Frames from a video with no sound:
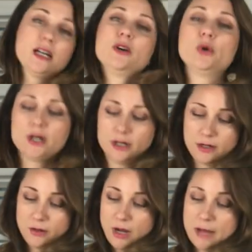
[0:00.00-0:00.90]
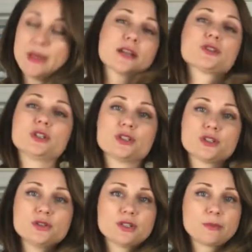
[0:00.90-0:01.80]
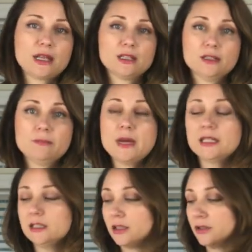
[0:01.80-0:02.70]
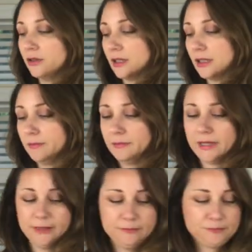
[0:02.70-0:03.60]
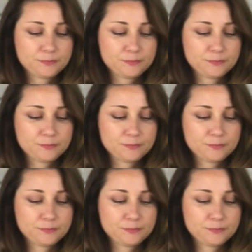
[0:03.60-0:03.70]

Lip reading: or I'm actually just using melon liqueur, but